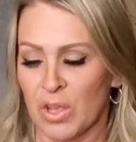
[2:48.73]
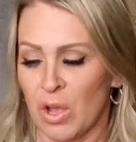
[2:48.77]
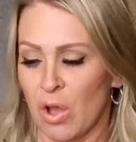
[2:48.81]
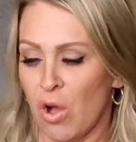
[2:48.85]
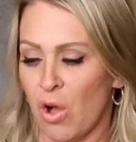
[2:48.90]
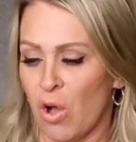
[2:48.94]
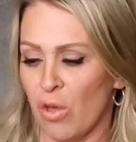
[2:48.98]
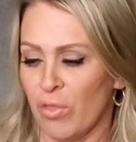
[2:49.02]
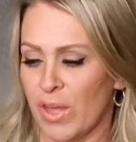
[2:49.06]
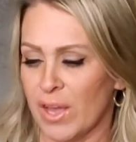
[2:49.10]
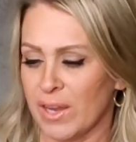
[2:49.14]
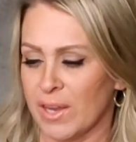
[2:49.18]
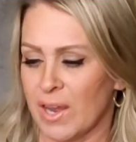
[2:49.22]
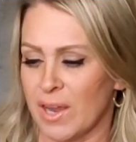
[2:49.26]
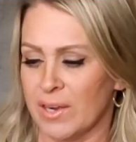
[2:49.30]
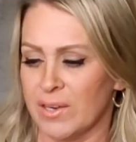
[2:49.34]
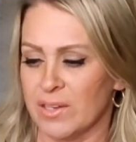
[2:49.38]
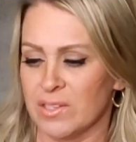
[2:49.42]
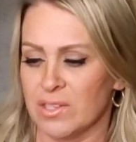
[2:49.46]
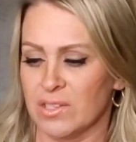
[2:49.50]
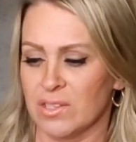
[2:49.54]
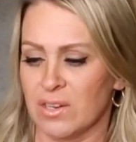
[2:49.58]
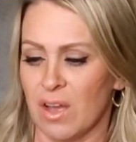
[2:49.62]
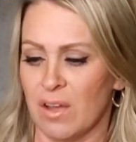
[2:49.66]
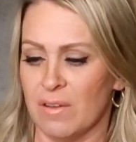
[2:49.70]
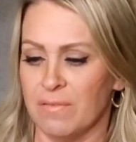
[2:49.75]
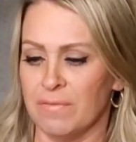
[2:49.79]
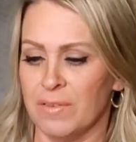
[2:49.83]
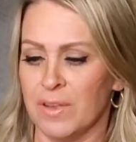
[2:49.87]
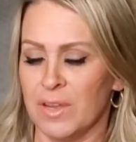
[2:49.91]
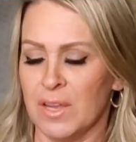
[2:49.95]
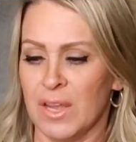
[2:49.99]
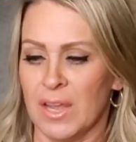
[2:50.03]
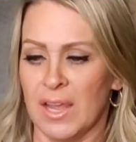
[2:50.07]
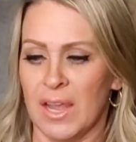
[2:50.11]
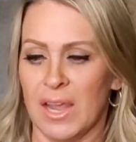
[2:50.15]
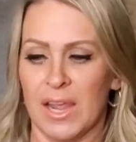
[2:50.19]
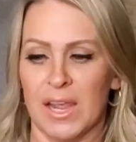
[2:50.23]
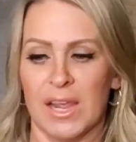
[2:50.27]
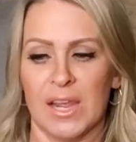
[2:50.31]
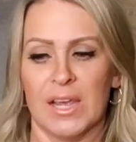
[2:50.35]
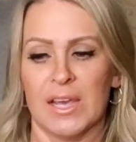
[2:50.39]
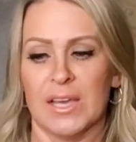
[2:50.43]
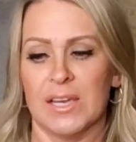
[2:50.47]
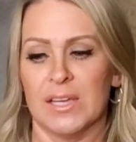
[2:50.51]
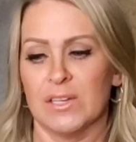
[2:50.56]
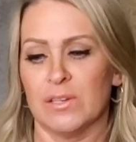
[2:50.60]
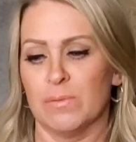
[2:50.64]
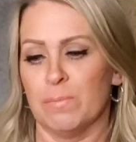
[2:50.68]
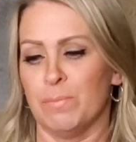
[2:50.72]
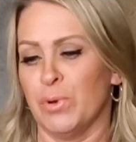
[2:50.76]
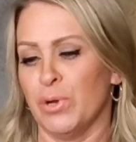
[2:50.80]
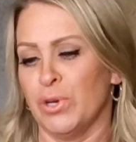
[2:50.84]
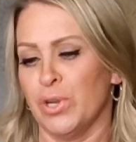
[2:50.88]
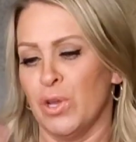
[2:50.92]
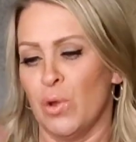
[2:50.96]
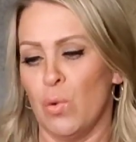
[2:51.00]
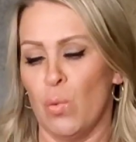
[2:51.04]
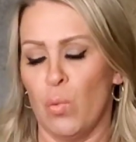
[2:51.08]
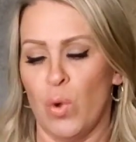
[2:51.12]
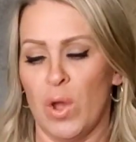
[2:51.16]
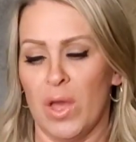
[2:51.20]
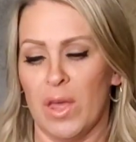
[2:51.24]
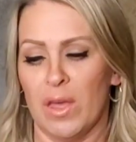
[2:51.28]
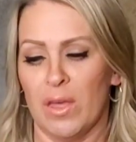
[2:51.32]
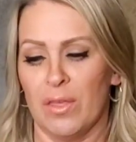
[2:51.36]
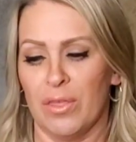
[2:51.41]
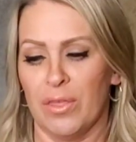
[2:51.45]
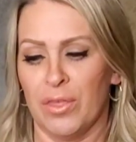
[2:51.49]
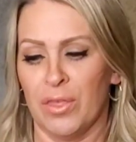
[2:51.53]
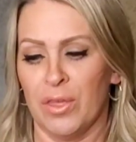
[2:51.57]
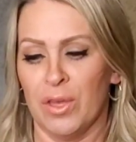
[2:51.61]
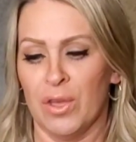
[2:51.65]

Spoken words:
all that kind of stuff, and put it with